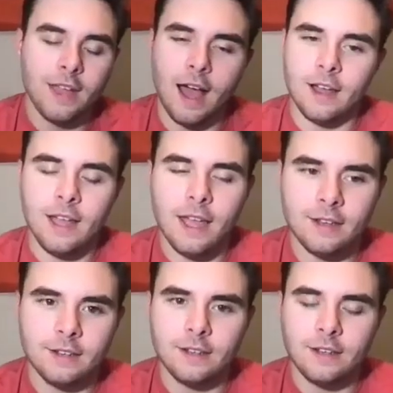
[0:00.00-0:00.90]
yeah,
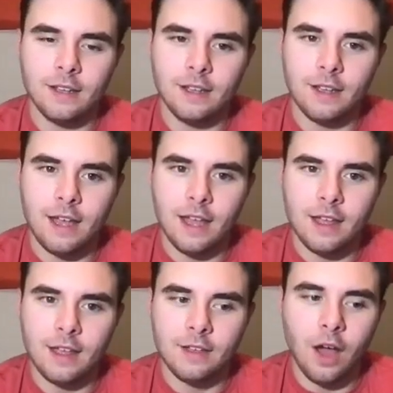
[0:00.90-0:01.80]
and
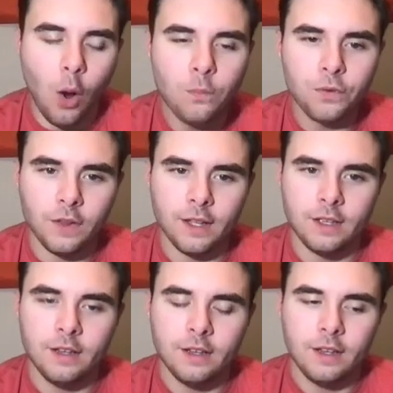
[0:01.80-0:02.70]

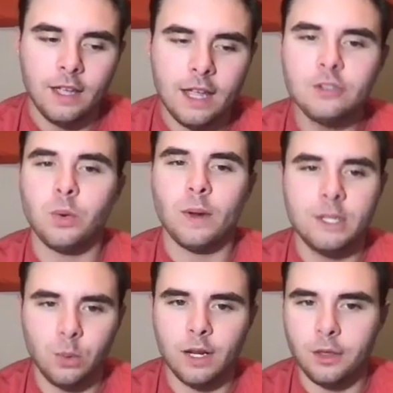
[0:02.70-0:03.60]
hopefully in
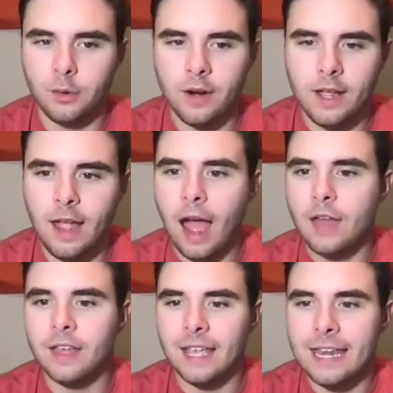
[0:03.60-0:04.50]
2023, I
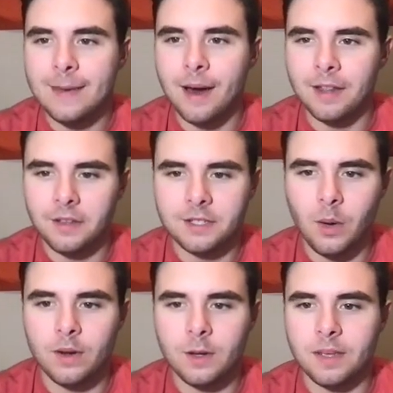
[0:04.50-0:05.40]
think anybody that's
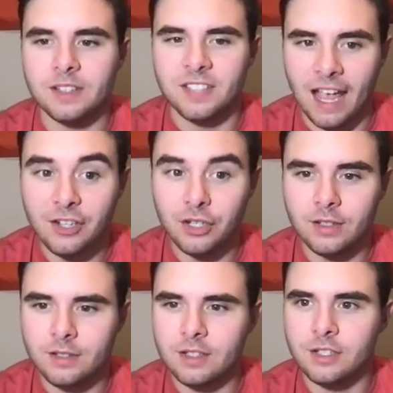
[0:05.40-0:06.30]
going to be
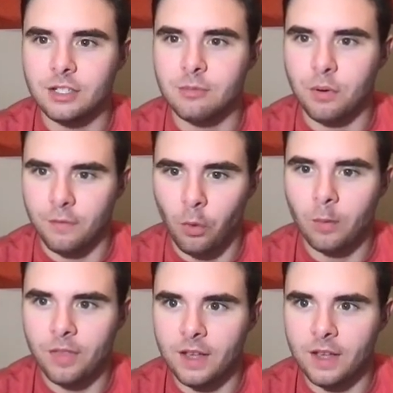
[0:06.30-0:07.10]
sanctioned to perform